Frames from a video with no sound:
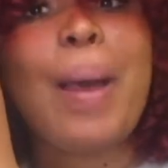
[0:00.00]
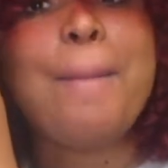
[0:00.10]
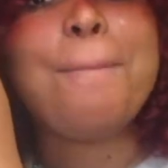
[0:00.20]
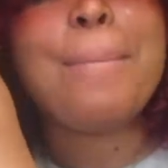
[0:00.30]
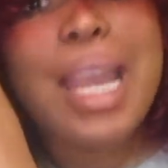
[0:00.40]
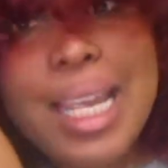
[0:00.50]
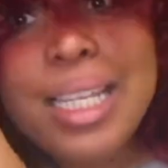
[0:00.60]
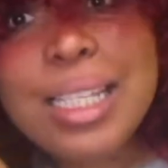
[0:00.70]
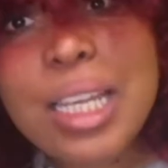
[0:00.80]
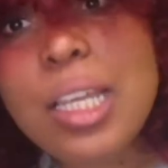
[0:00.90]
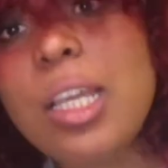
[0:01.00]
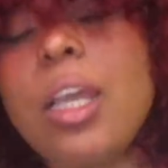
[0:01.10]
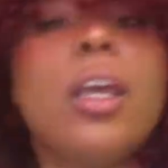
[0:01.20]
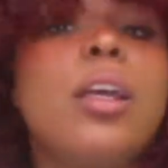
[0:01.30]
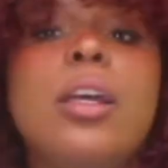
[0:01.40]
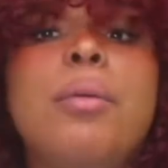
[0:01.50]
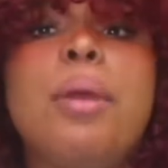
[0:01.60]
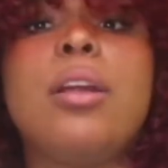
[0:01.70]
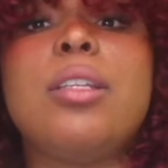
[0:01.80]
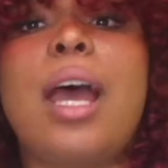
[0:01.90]
amazing
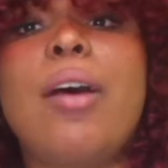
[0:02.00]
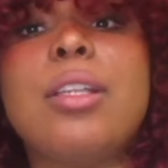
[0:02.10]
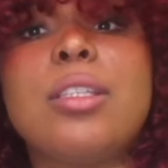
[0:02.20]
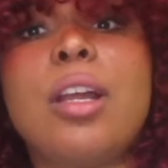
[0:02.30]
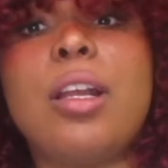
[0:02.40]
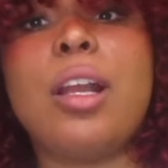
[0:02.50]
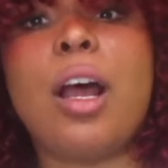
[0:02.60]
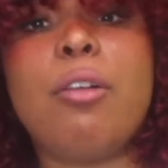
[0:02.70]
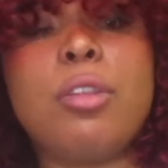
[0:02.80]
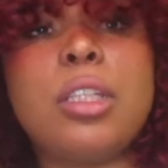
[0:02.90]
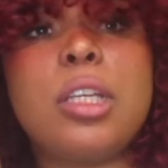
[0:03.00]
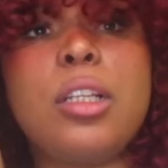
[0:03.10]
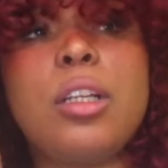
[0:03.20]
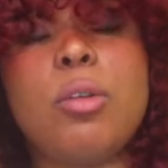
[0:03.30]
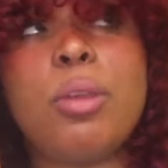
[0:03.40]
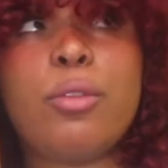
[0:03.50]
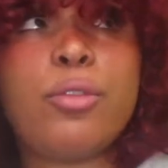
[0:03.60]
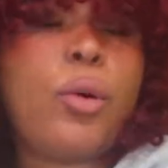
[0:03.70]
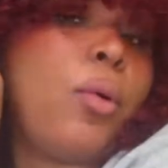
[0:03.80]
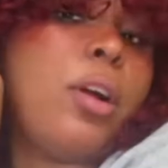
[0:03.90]
compared to how it started off. Let's get a little
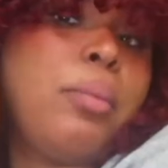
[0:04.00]
before,